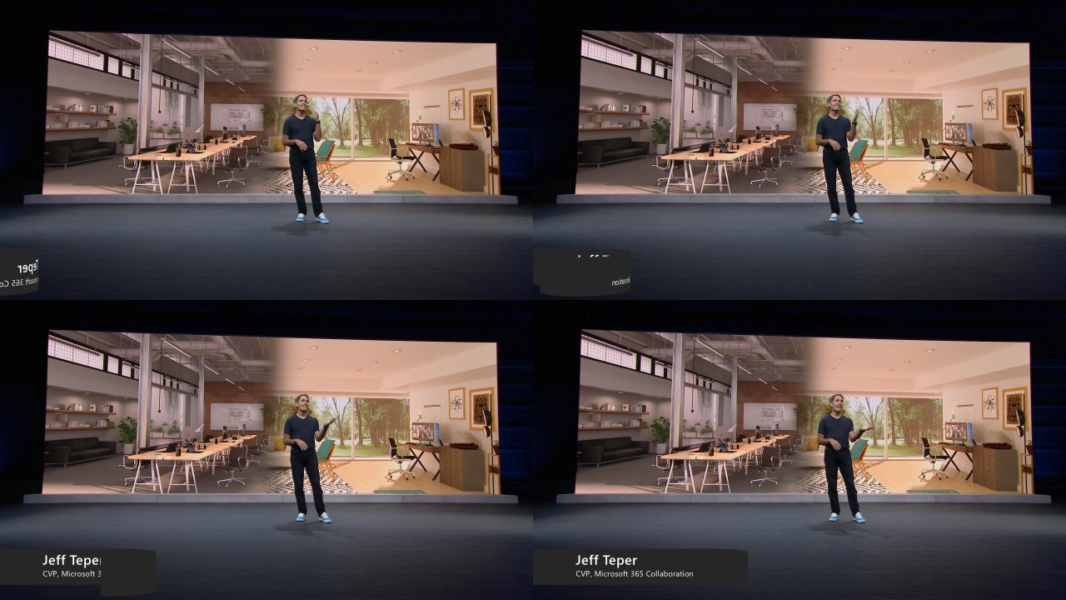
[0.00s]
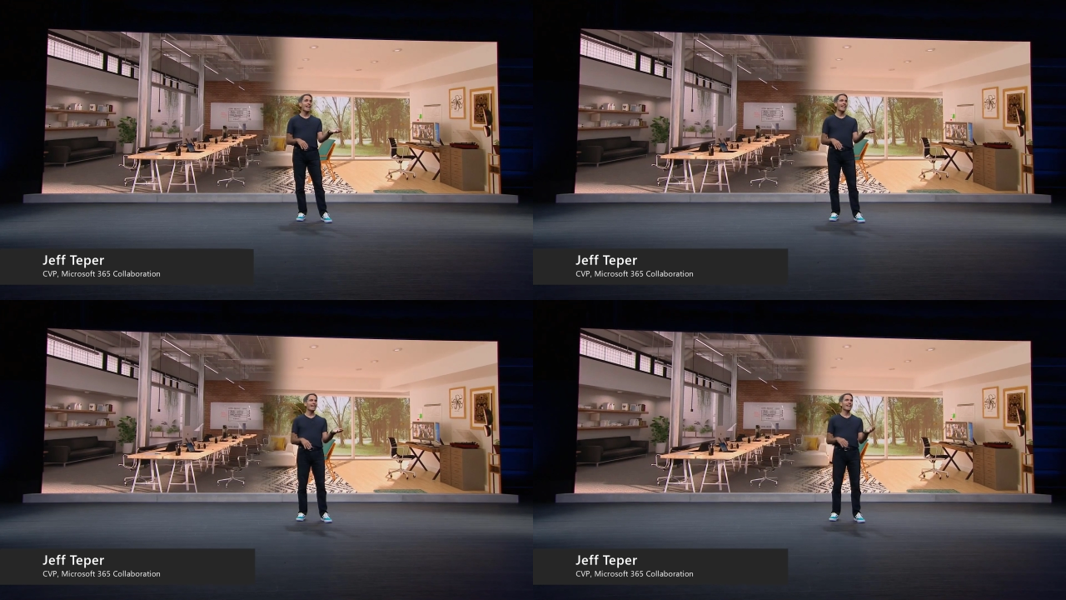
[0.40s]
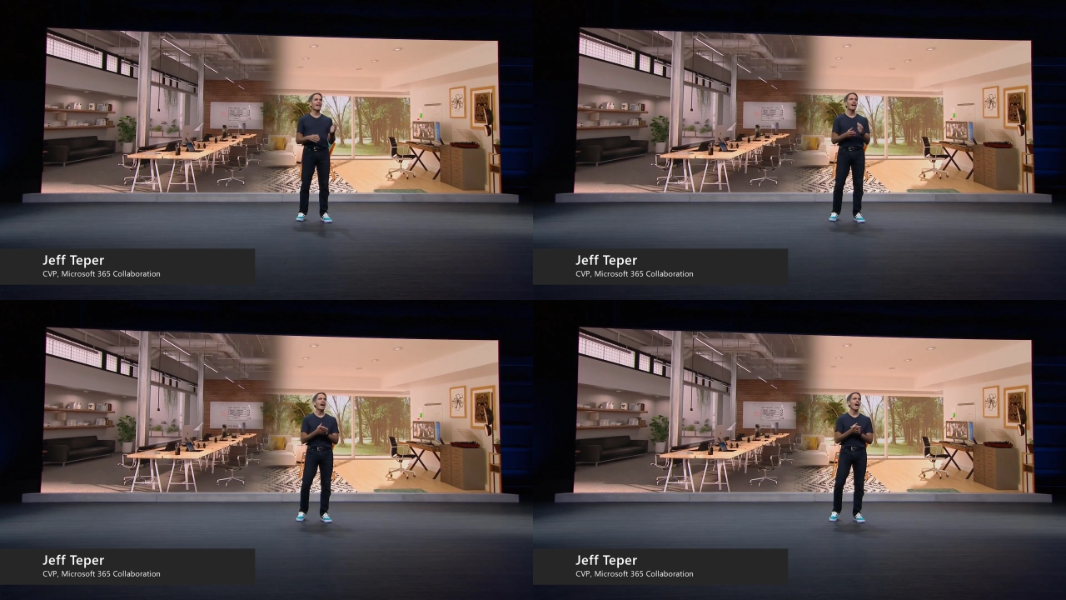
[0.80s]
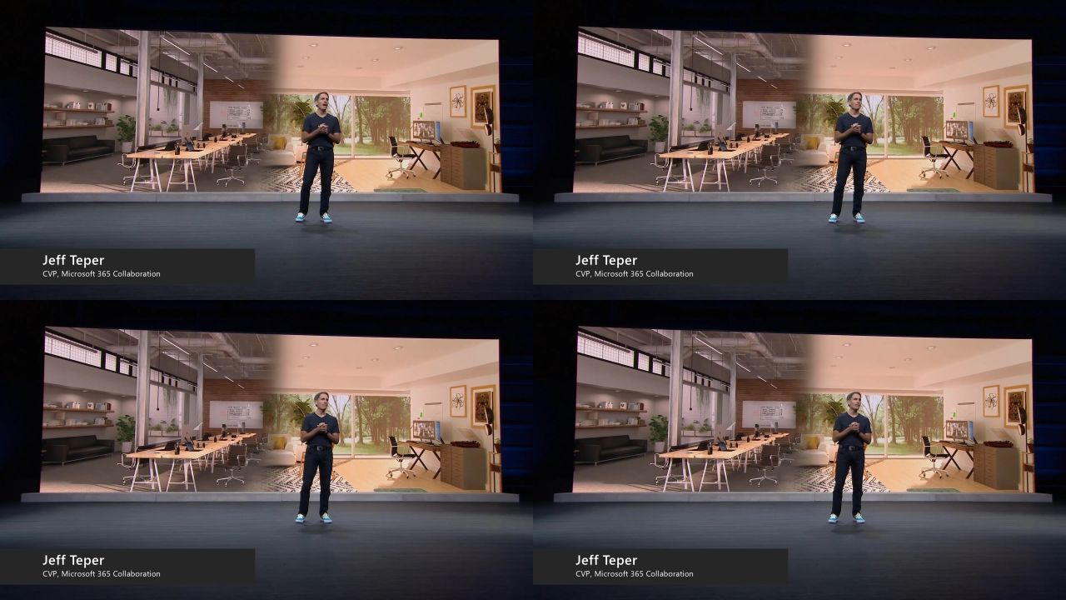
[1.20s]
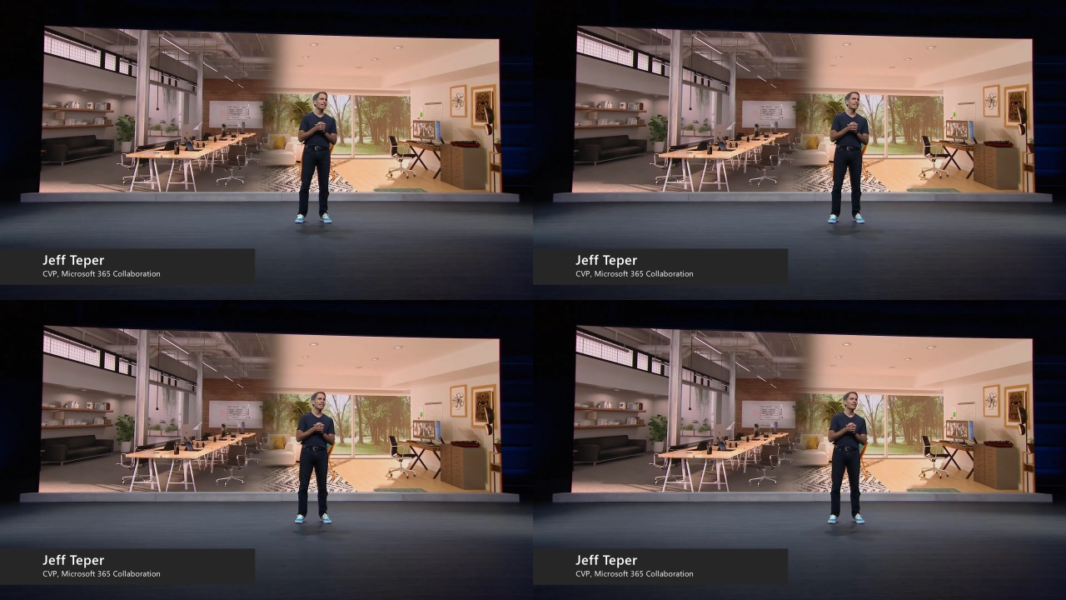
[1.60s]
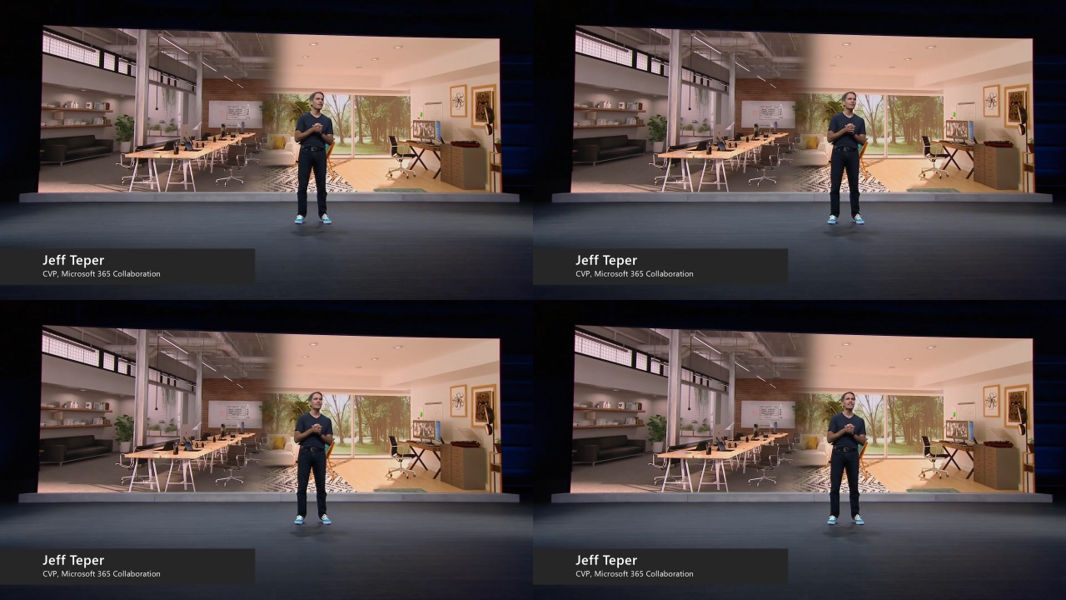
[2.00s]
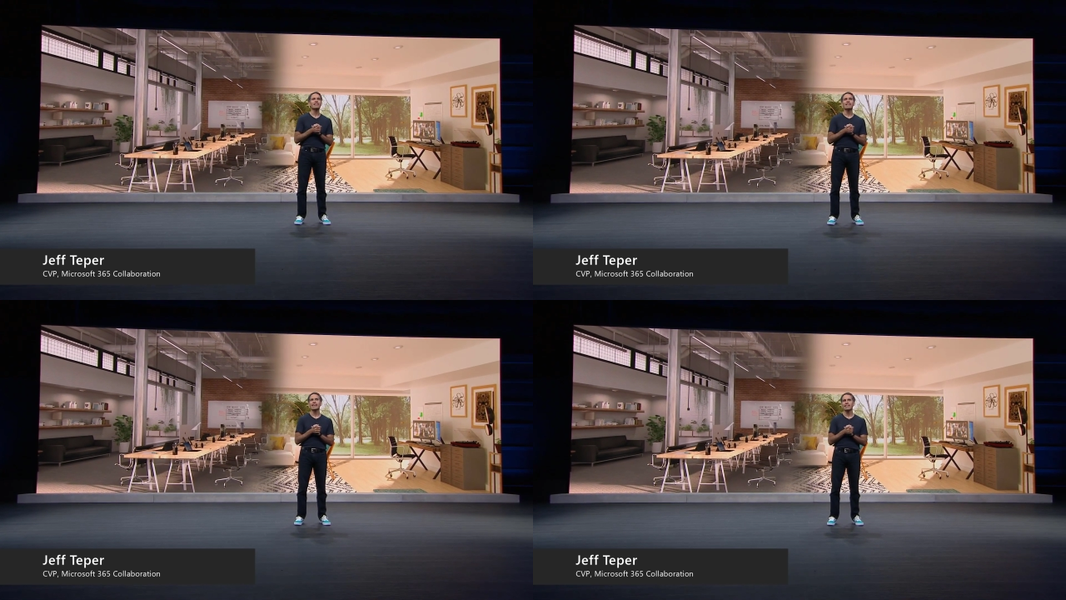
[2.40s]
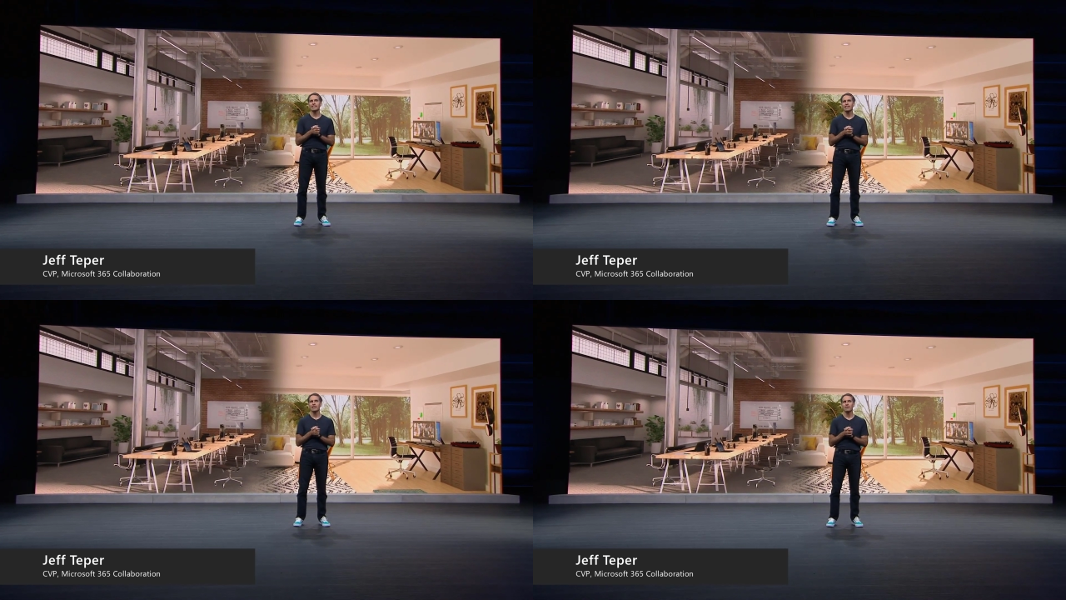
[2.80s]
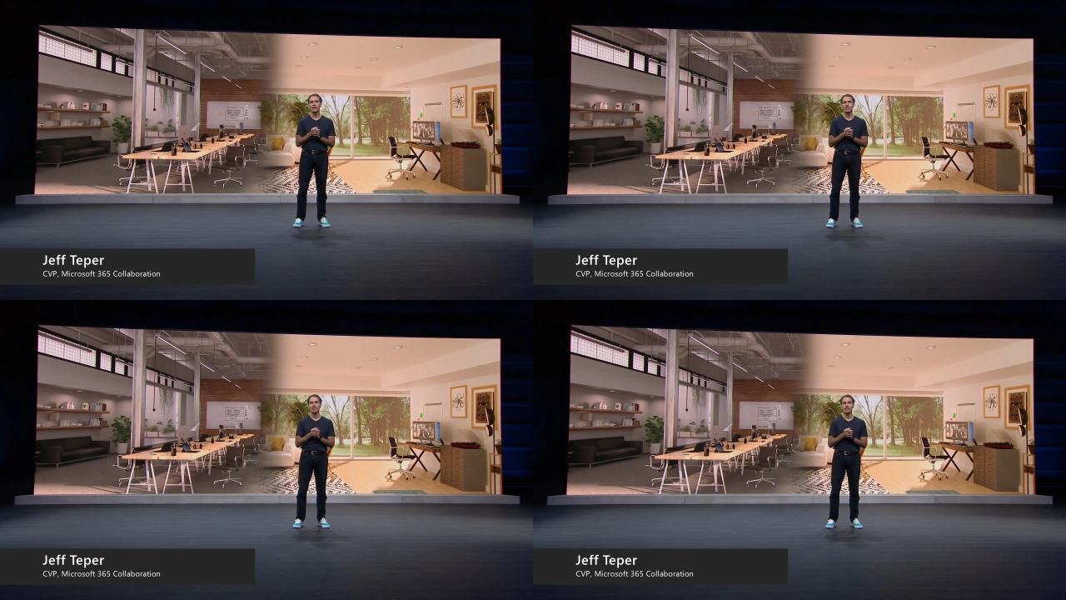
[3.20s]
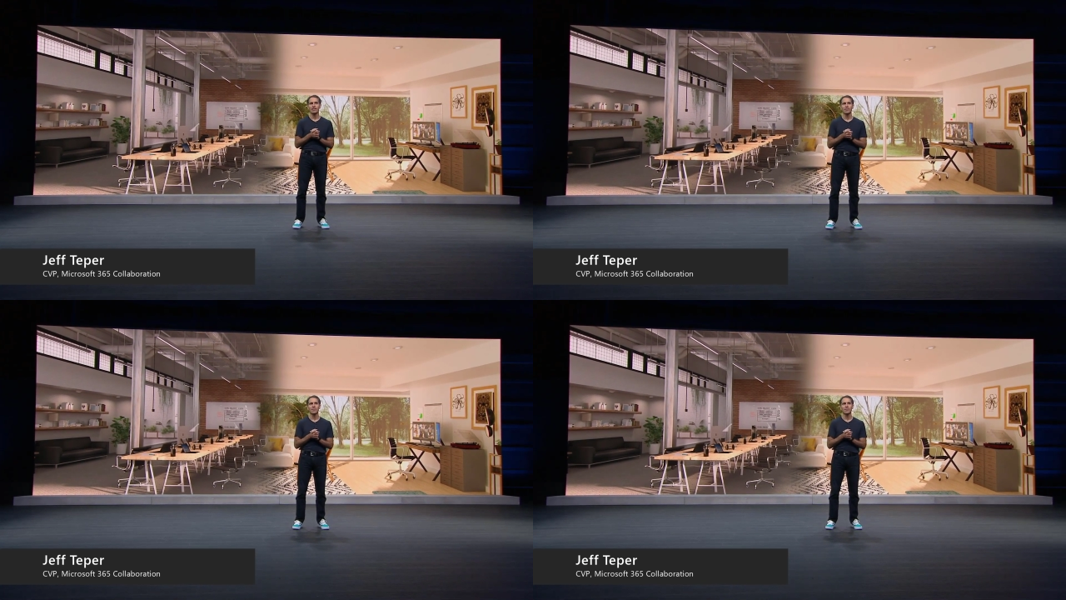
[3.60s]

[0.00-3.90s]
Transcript: No face is visible, so there are no lips to read.